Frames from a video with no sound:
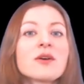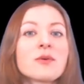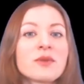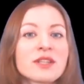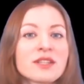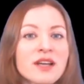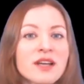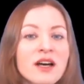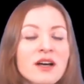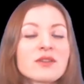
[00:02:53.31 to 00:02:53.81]

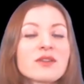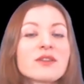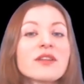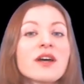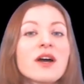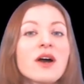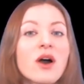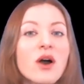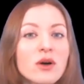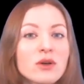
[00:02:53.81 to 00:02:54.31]
Without
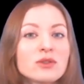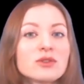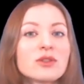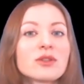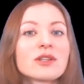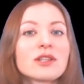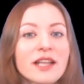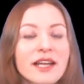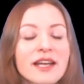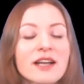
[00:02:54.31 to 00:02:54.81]
the
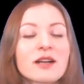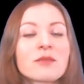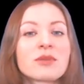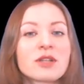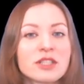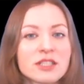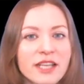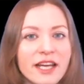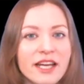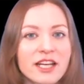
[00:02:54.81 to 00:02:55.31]
ozone layer
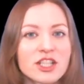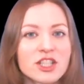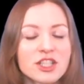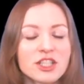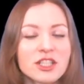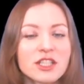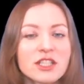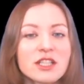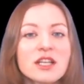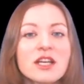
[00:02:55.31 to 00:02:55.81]

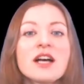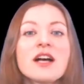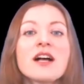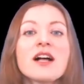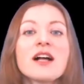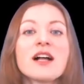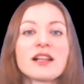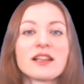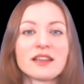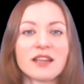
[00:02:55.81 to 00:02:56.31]
protection,
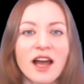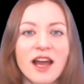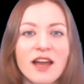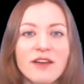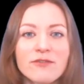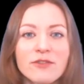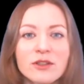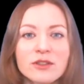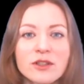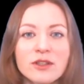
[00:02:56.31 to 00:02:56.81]

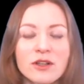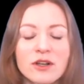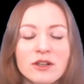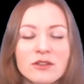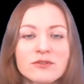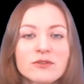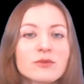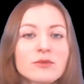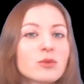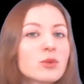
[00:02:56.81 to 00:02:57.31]
life on
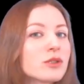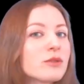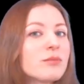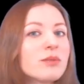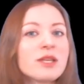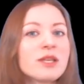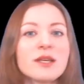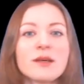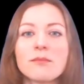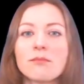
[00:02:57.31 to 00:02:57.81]
Earth would
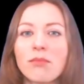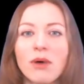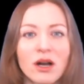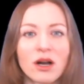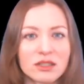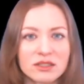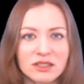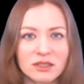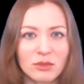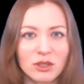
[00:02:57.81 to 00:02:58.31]
be
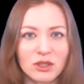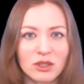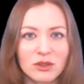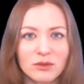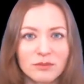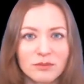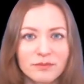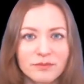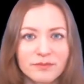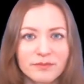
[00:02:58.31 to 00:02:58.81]

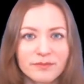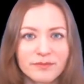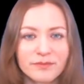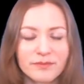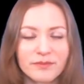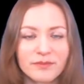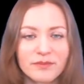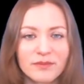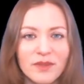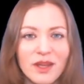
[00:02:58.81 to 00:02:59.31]
impossible.
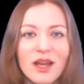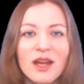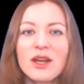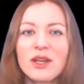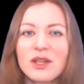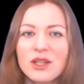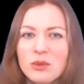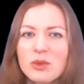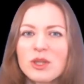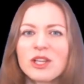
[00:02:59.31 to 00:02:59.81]

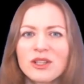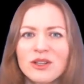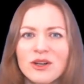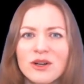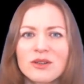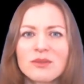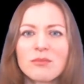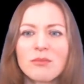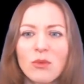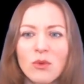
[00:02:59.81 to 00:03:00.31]
You will
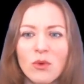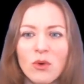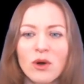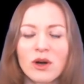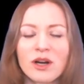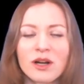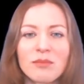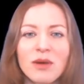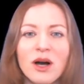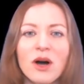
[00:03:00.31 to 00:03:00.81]
learn
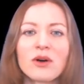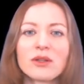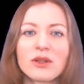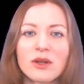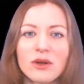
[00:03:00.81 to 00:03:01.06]
more about